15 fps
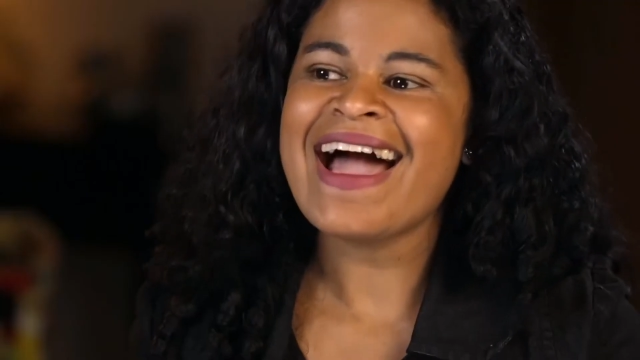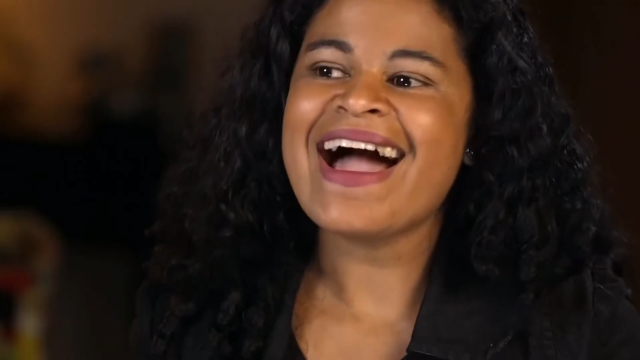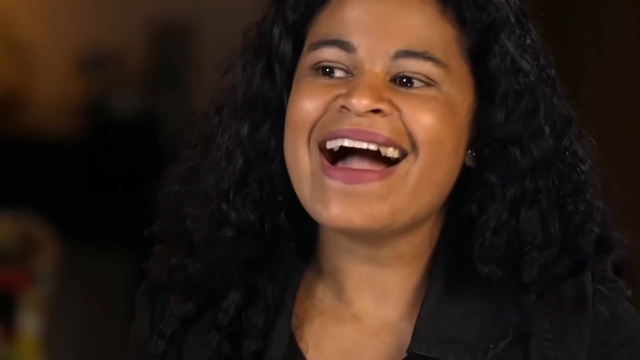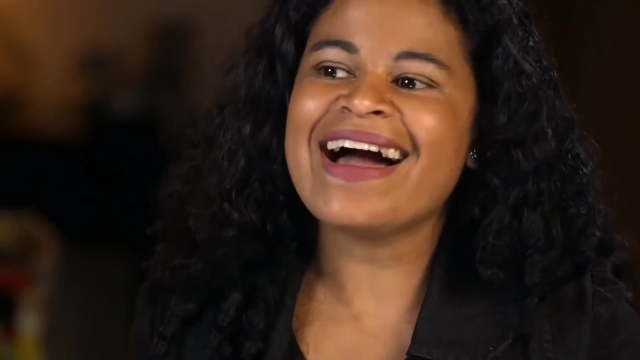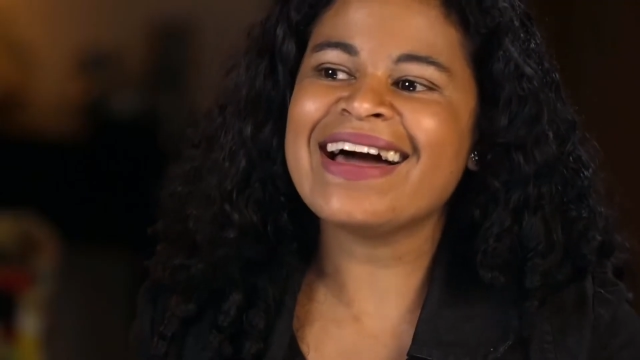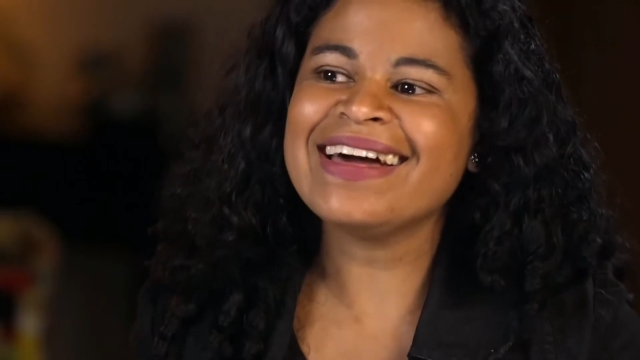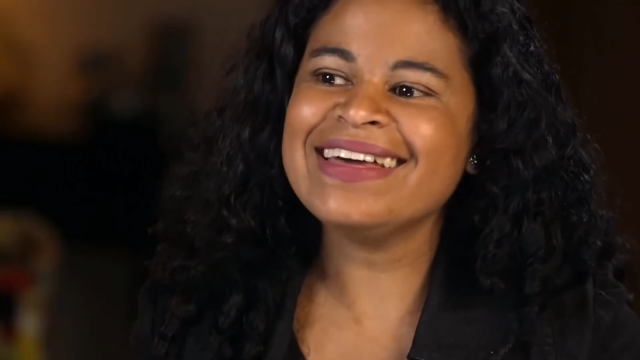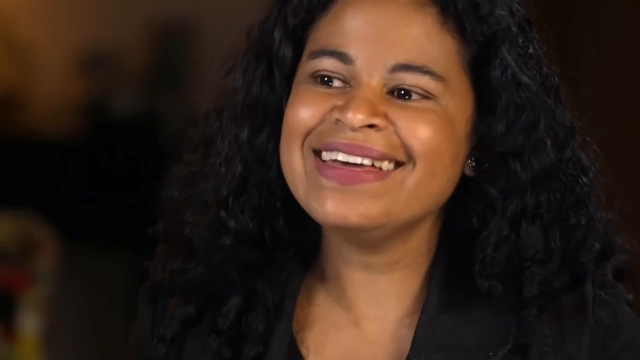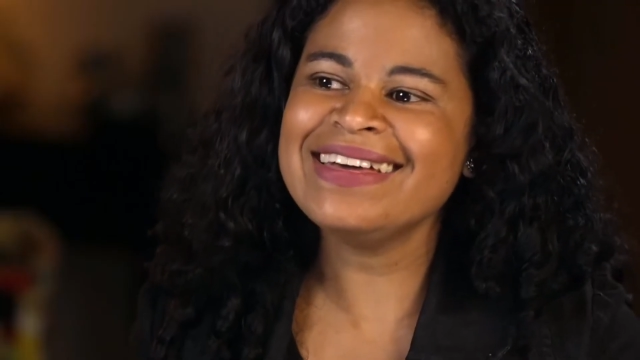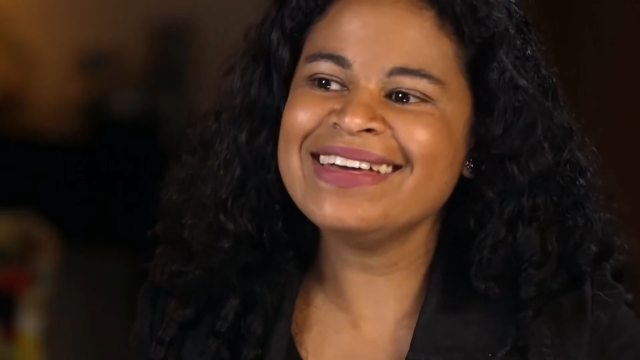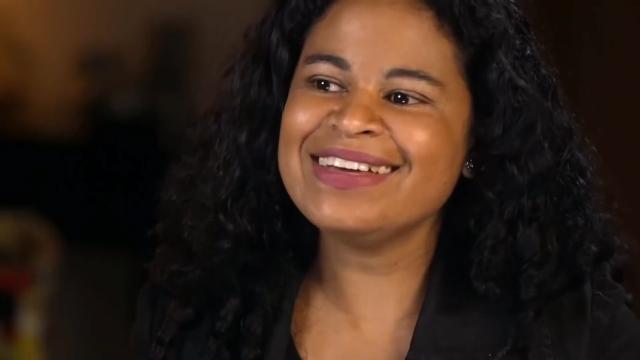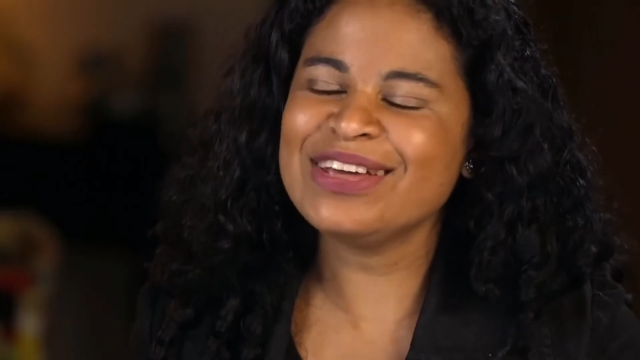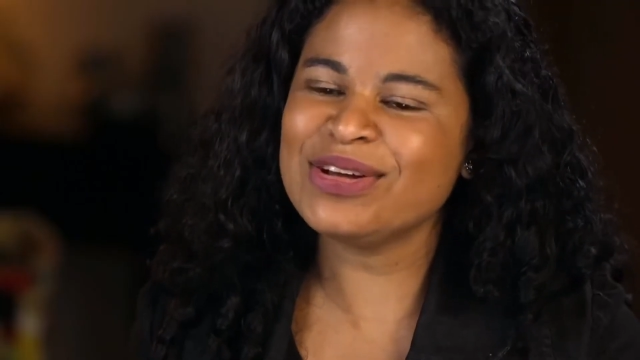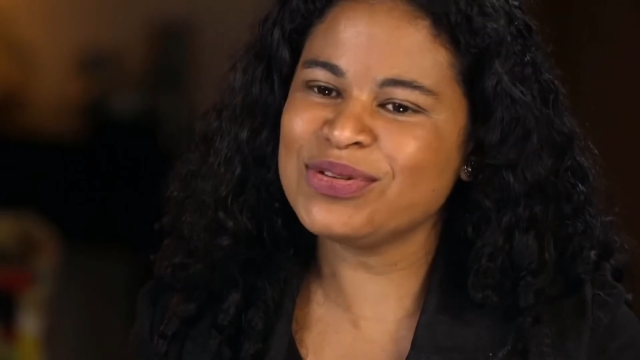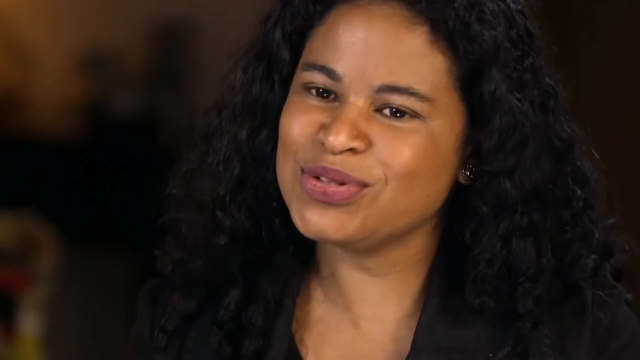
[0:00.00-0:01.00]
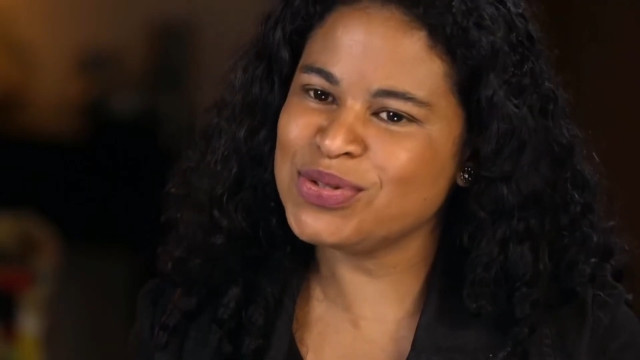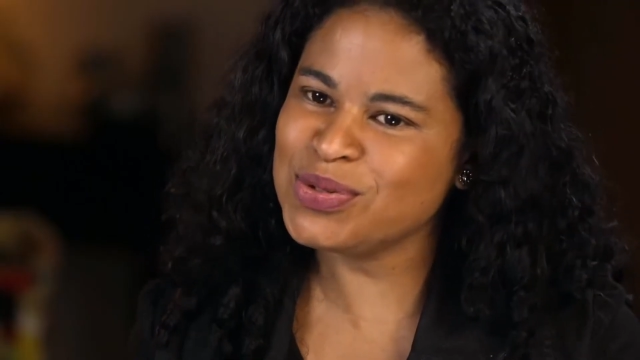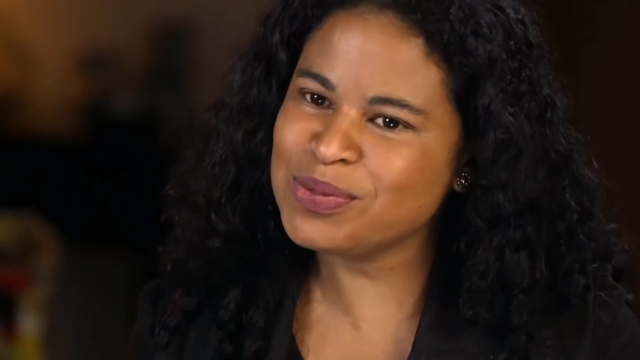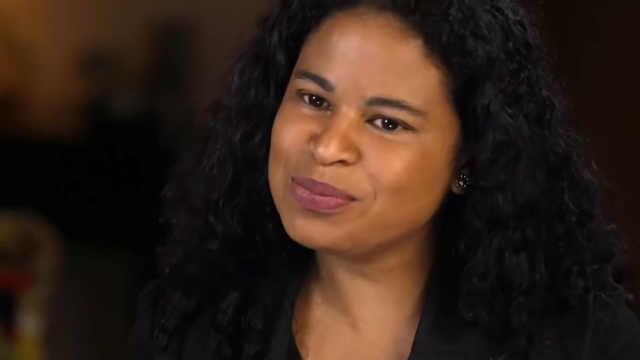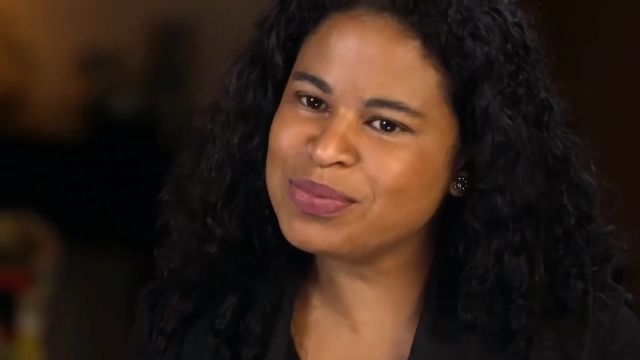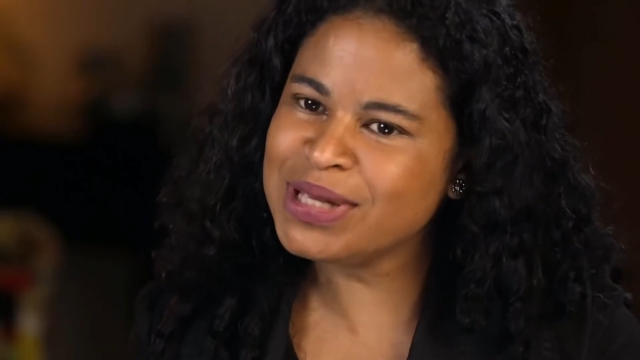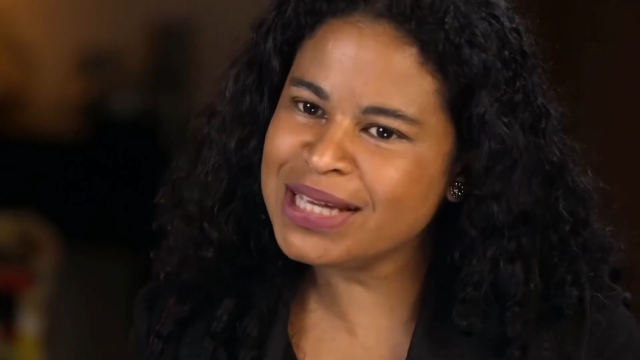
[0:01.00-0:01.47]
And so I went up
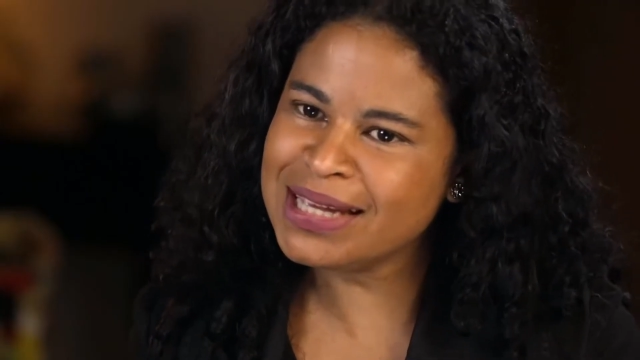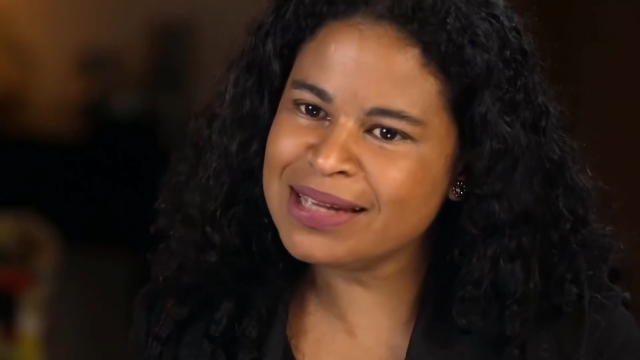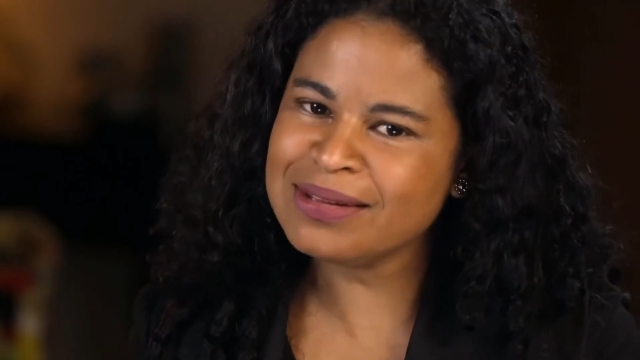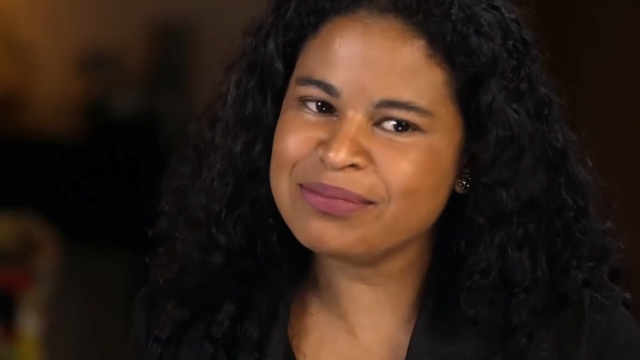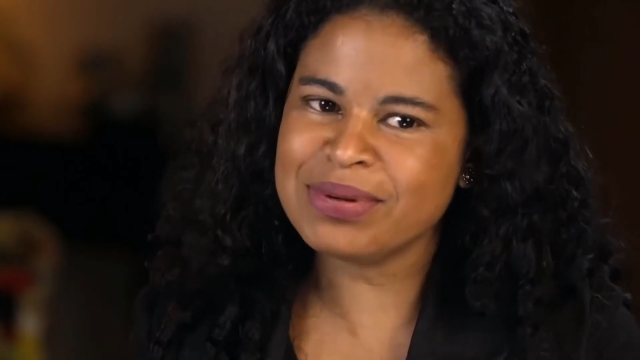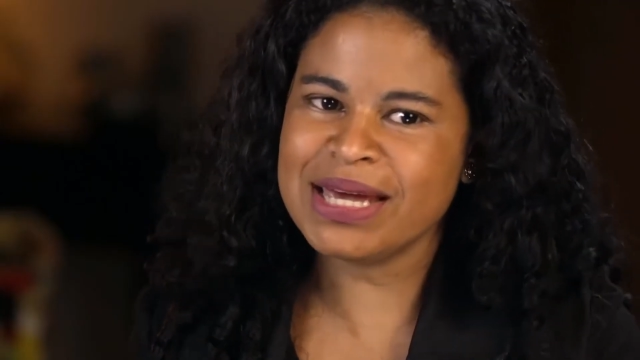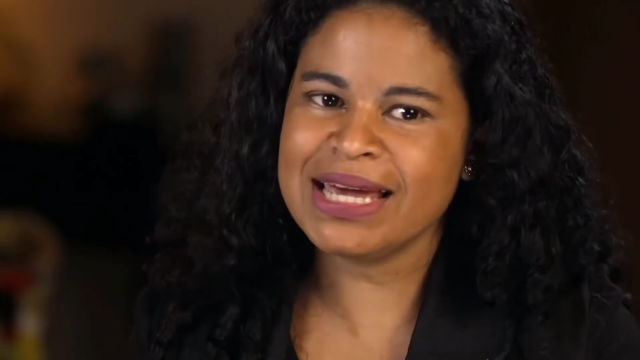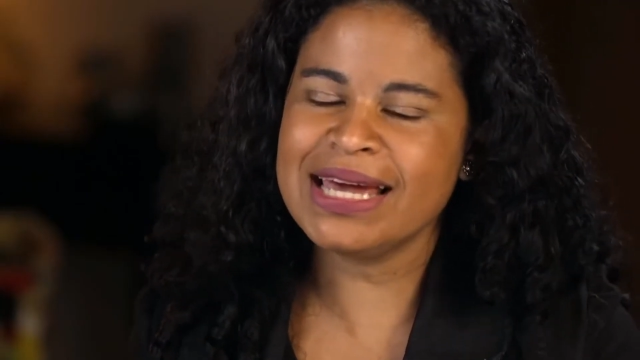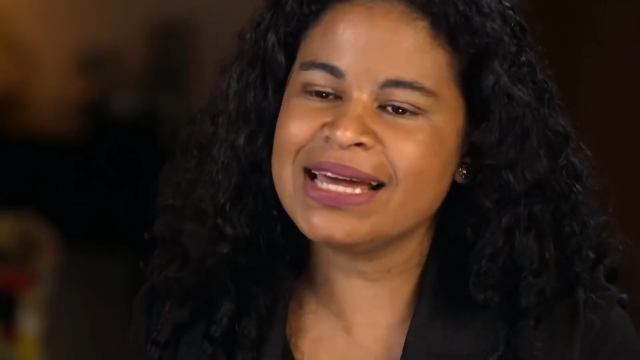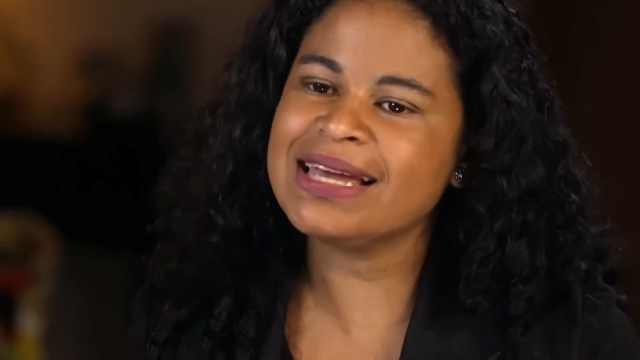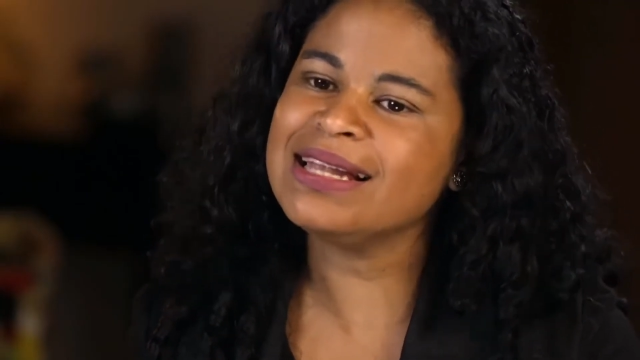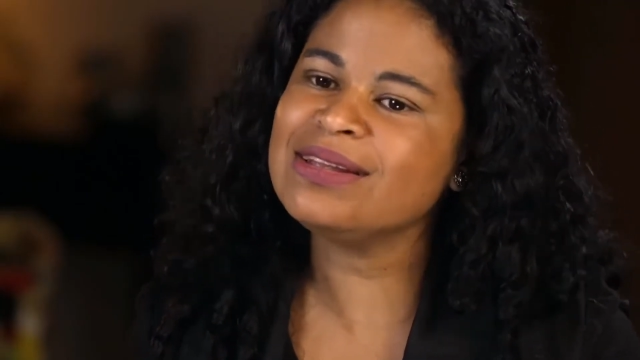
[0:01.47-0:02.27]
to the altar,